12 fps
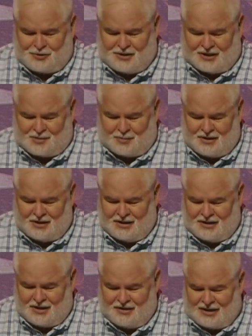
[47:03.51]
Testament
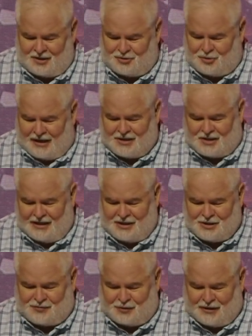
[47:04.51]
that are translated
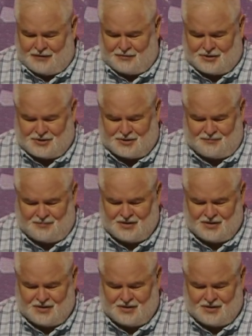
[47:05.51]
as forgiveness.